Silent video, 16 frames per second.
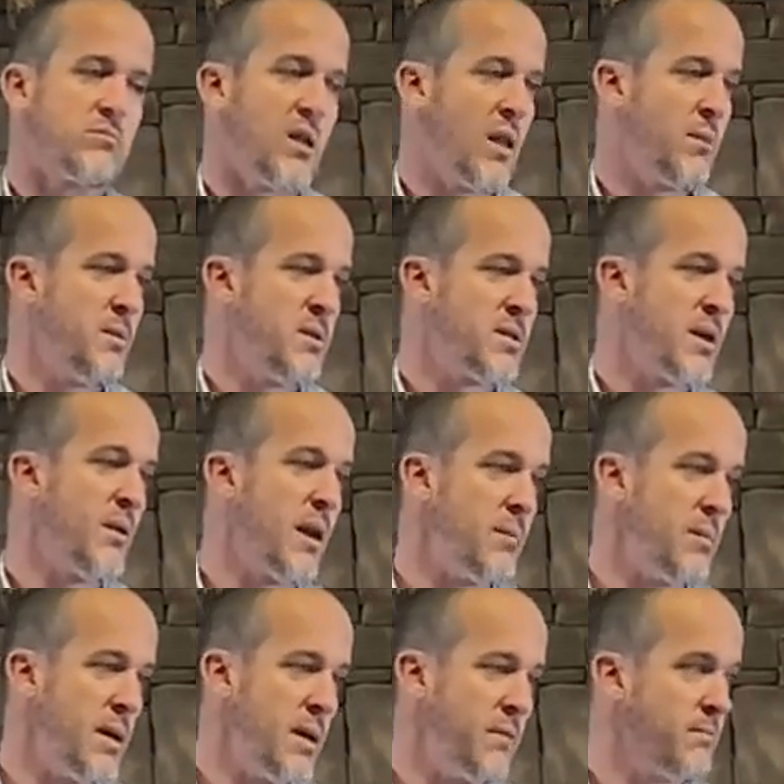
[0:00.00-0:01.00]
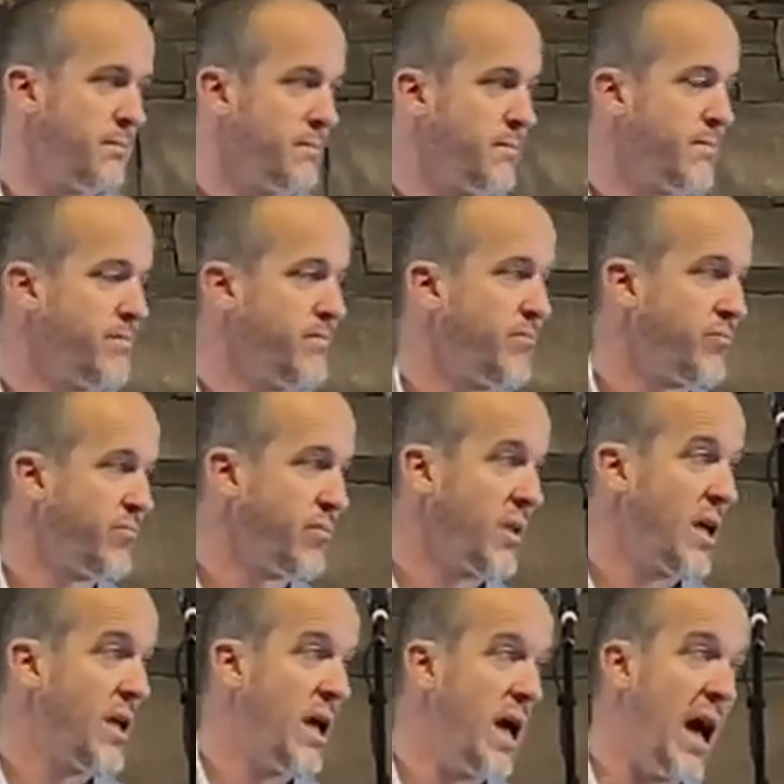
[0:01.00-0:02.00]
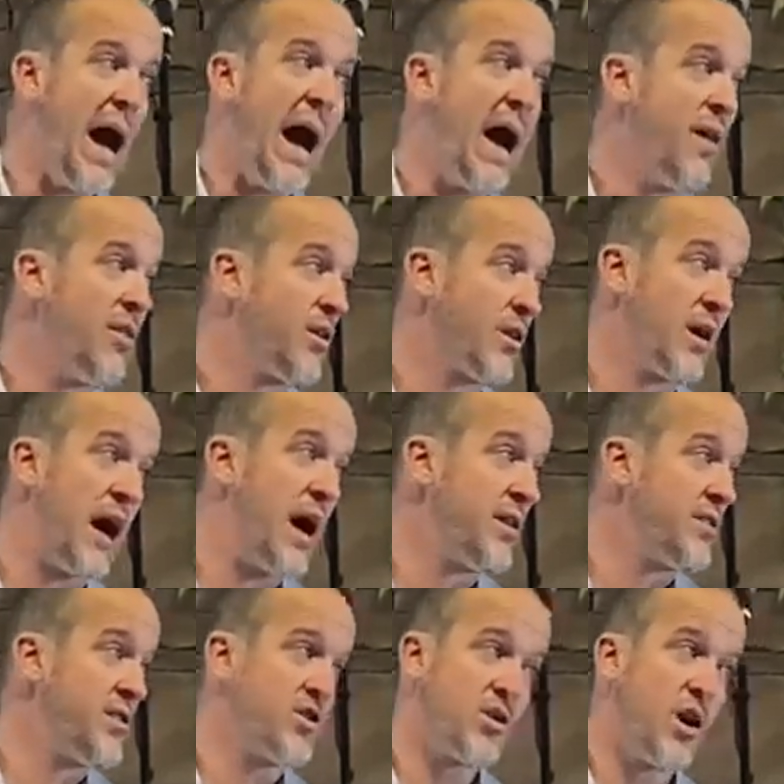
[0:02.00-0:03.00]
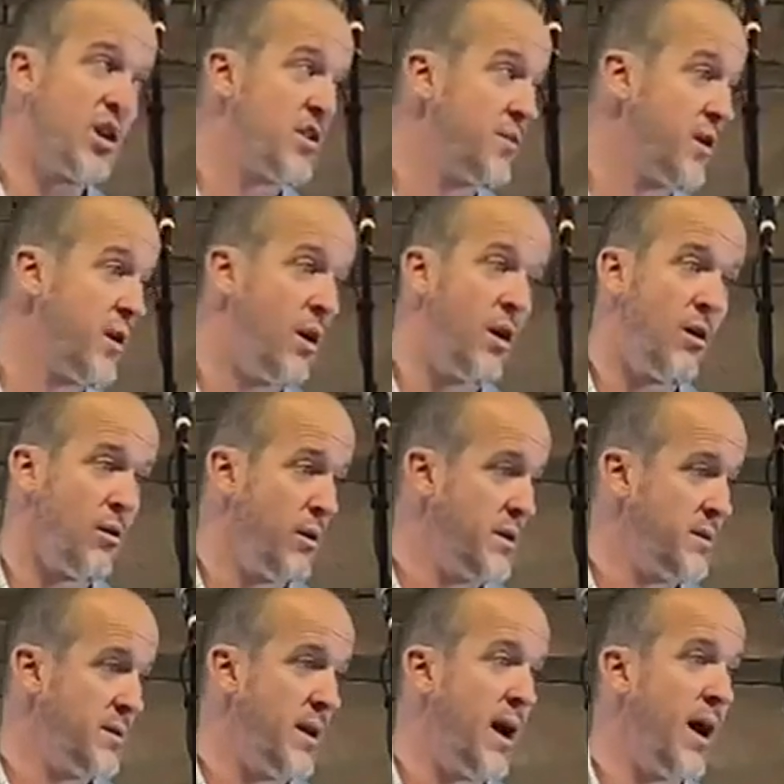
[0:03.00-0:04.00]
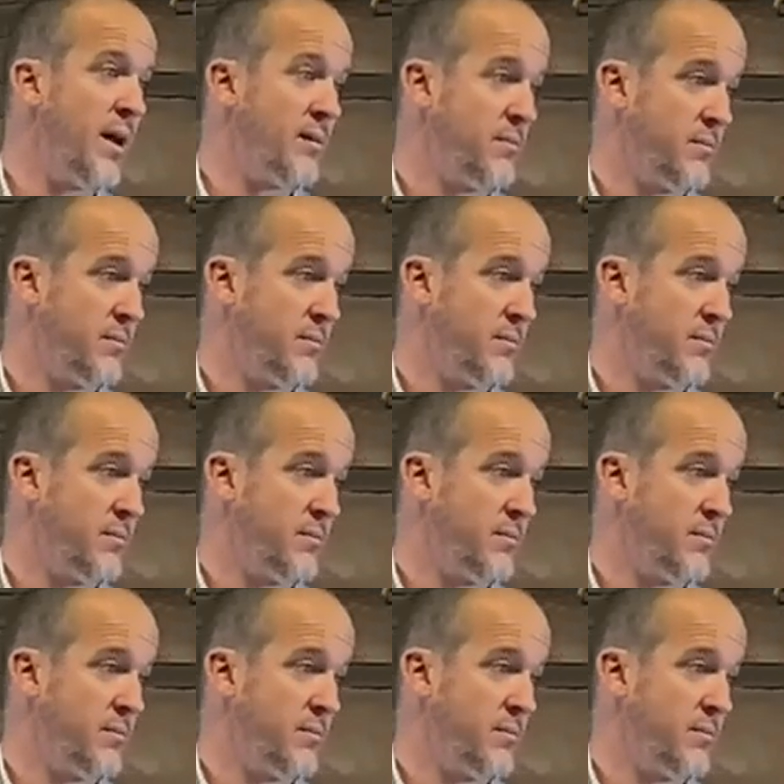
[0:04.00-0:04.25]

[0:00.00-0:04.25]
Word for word: Let me say what I mean. Either God's in charge of it all or he's not.